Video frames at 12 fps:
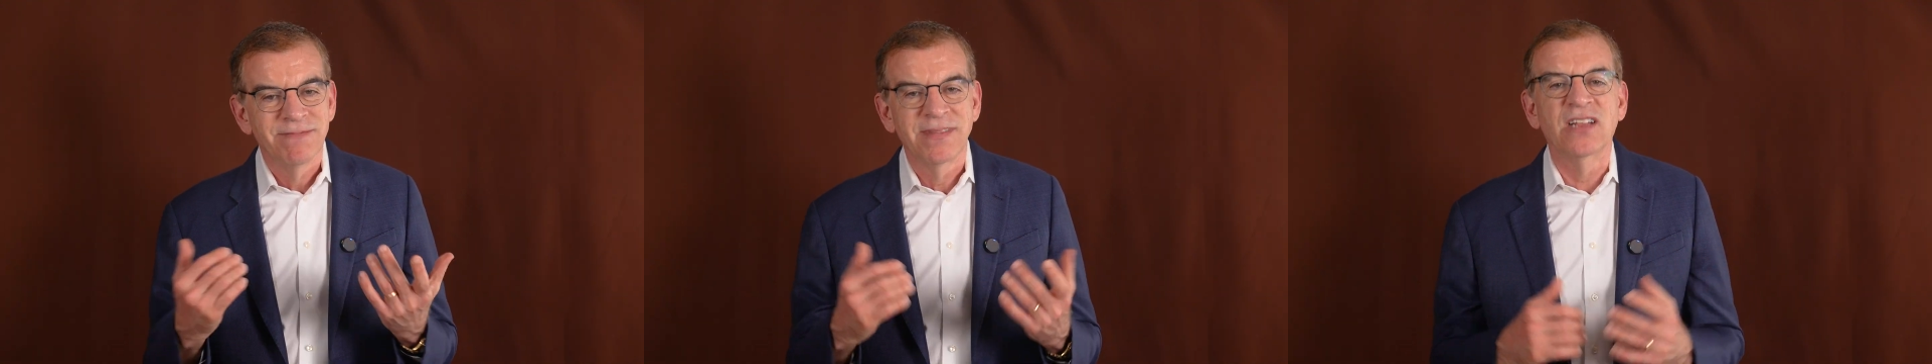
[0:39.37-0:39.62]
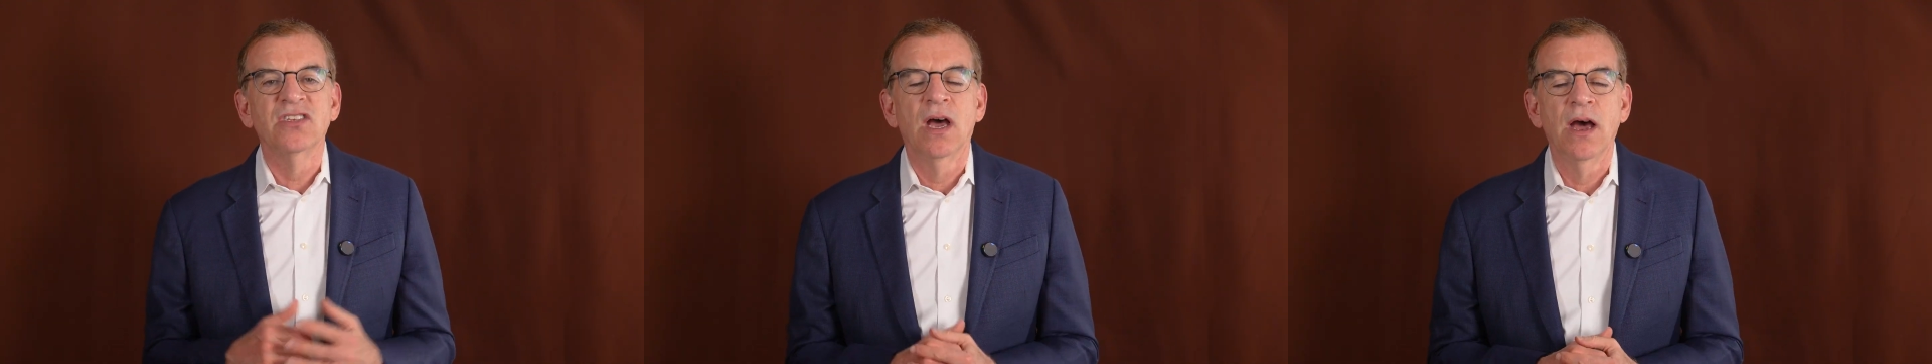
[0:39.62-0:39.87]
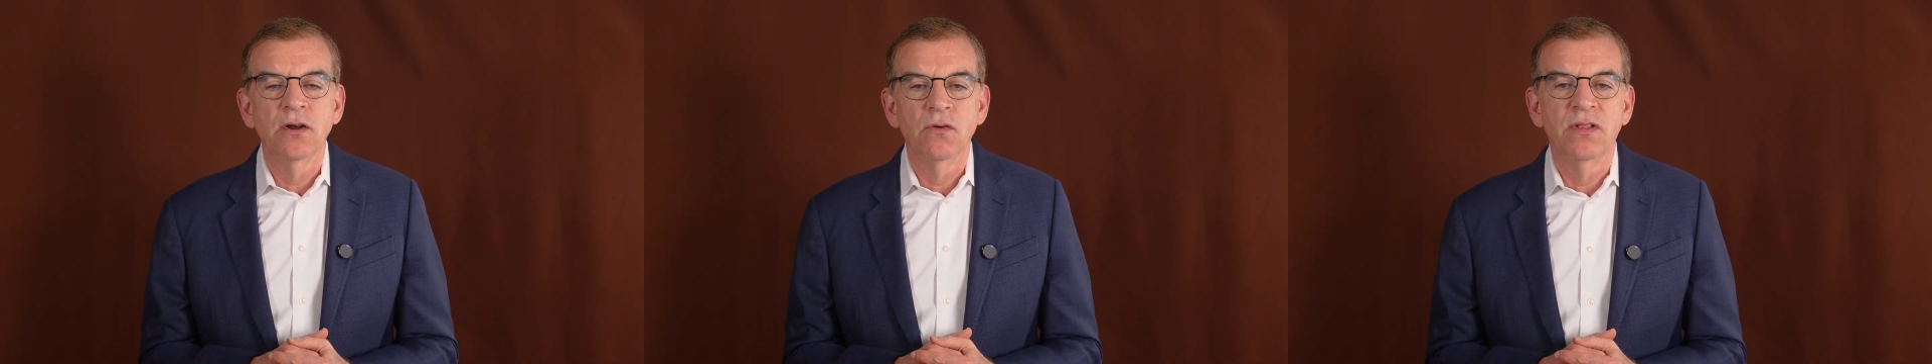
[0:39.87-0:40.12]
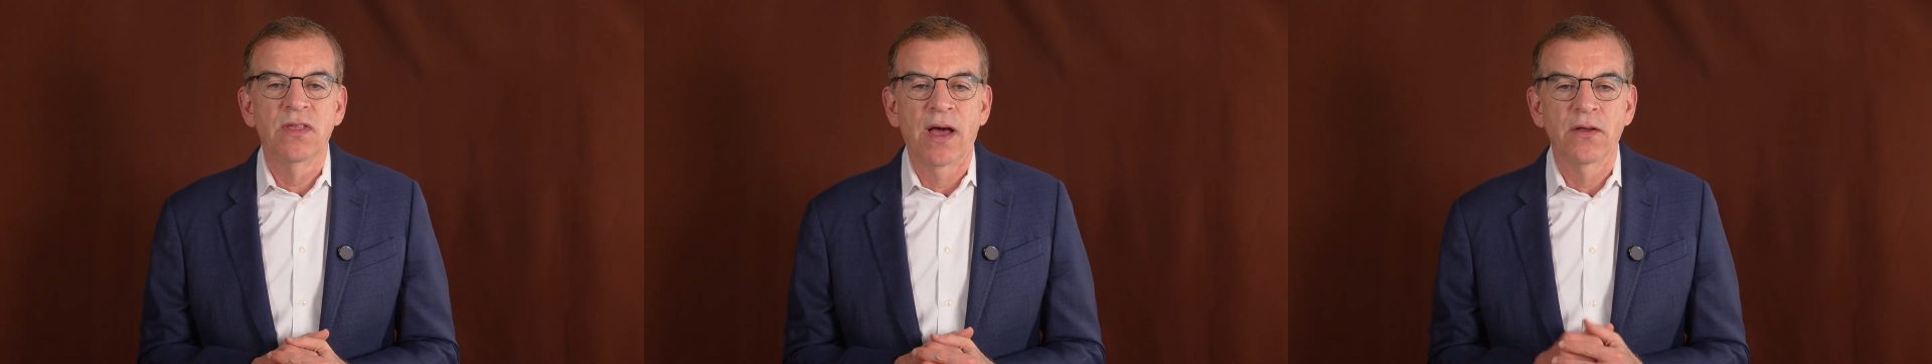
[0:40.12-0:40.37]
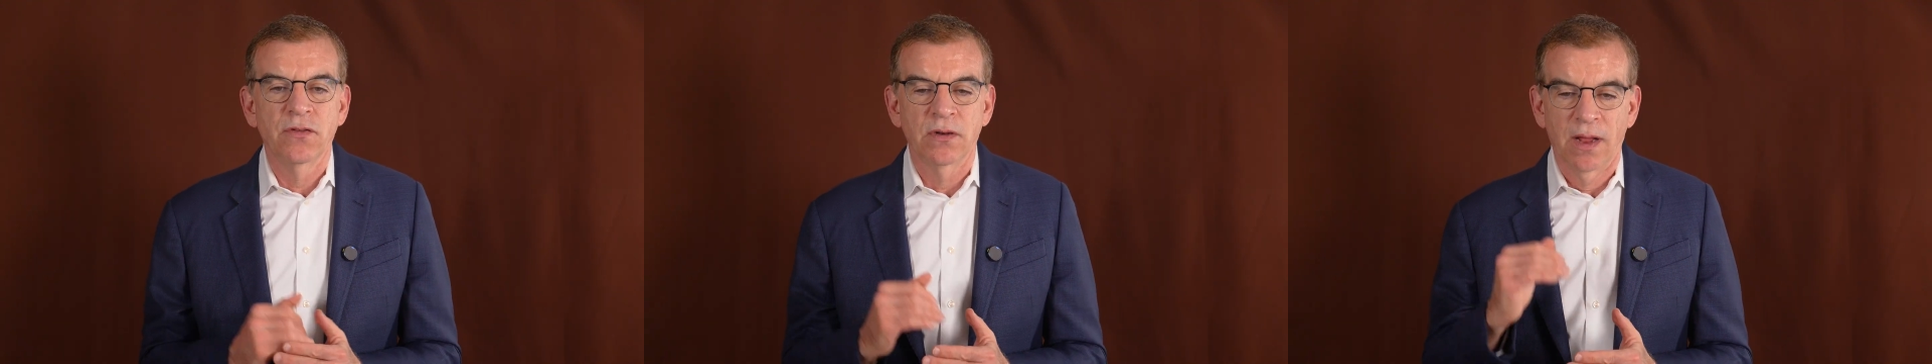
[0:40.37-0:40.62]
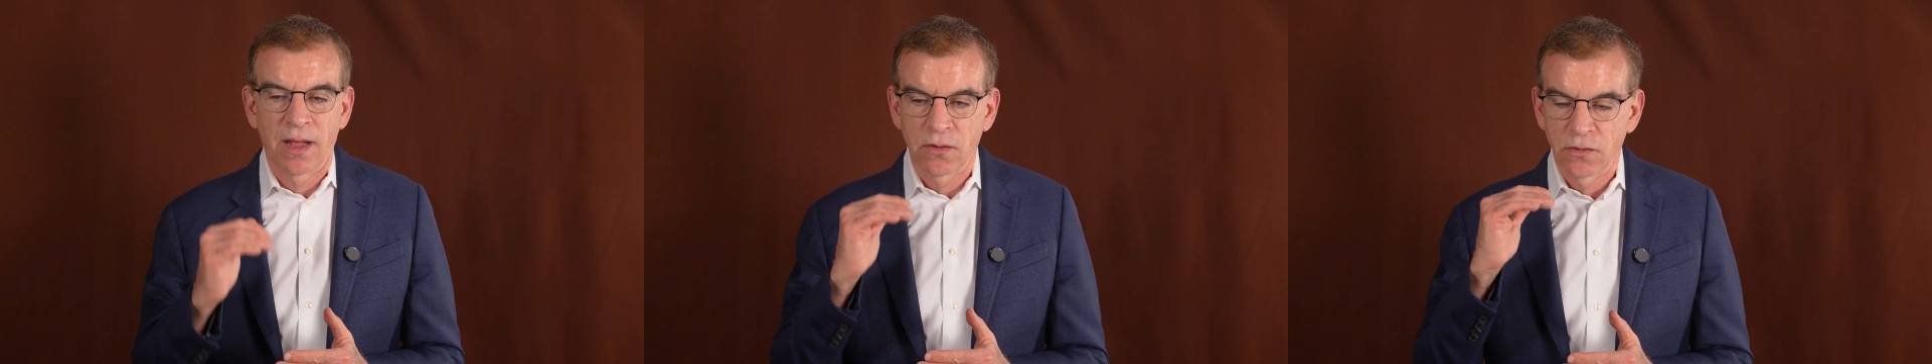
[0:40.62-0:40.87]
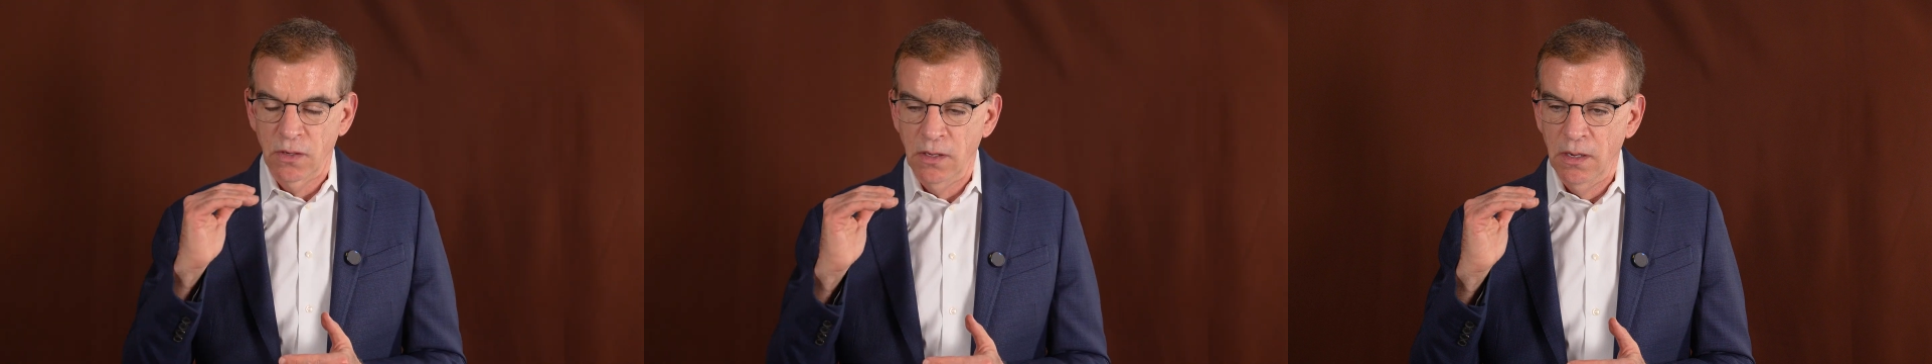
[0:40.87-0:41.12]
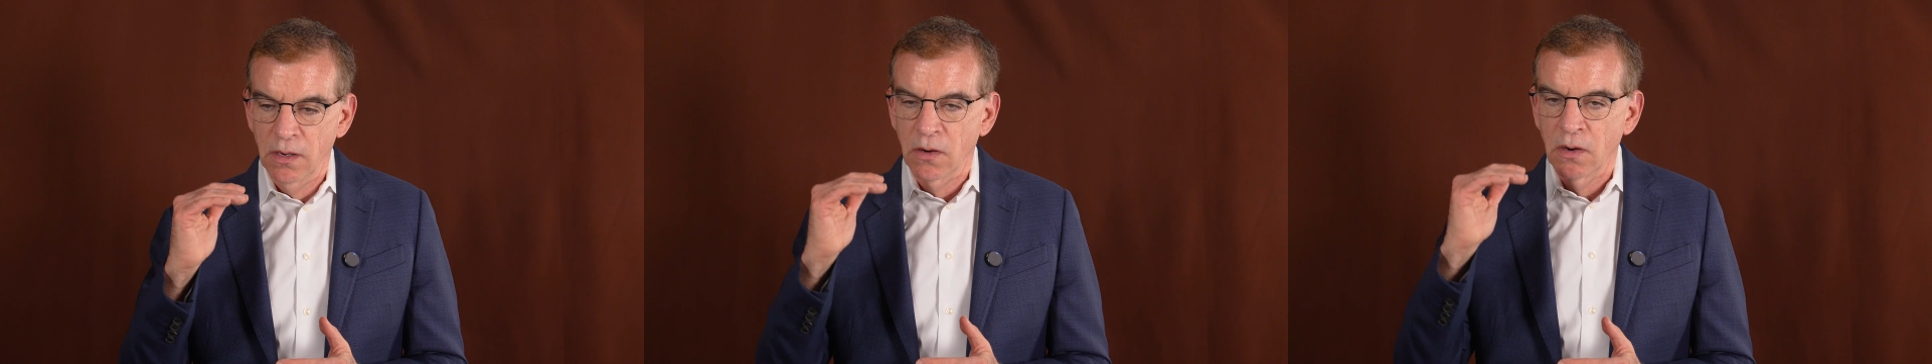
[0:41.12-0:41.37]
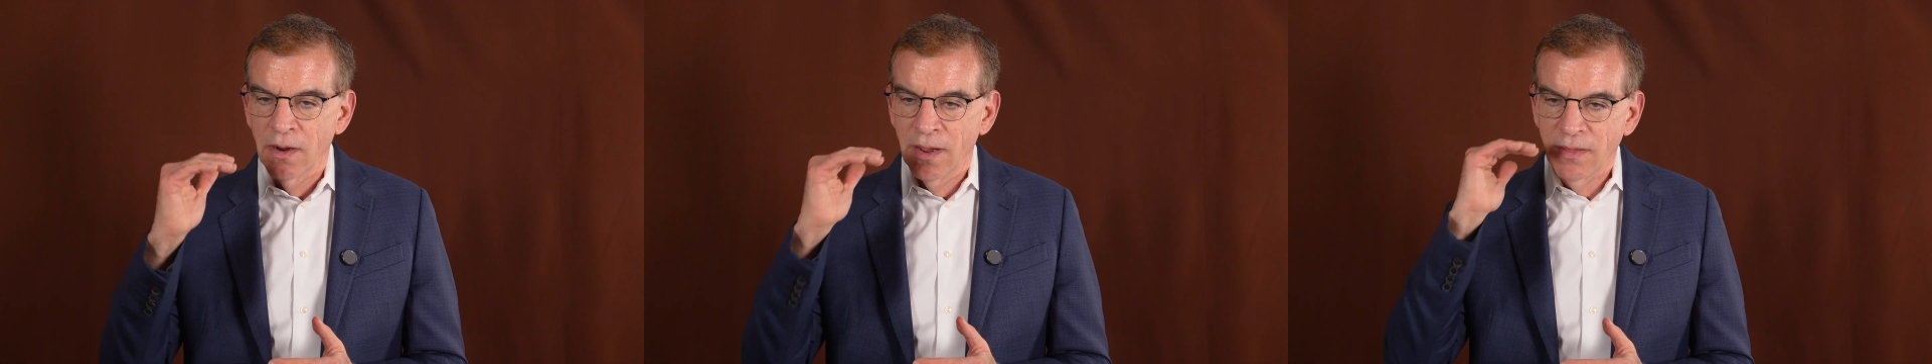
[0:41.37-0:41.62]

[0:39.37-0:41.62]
that's $100,000 a year